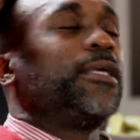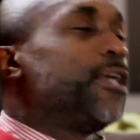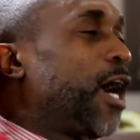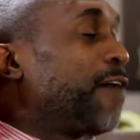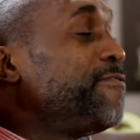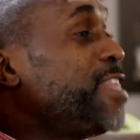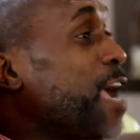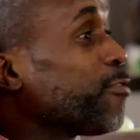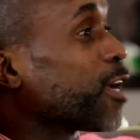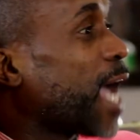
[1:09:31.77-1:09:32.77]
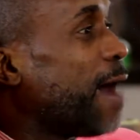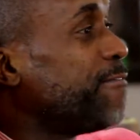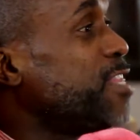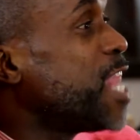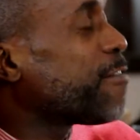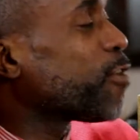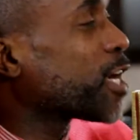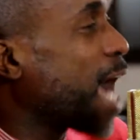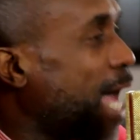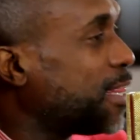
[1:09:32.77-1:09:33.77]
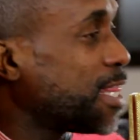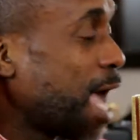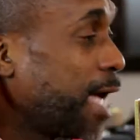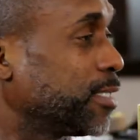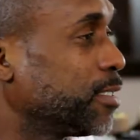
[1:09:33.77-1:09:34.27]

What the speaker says: Yeah, I've never gotten that.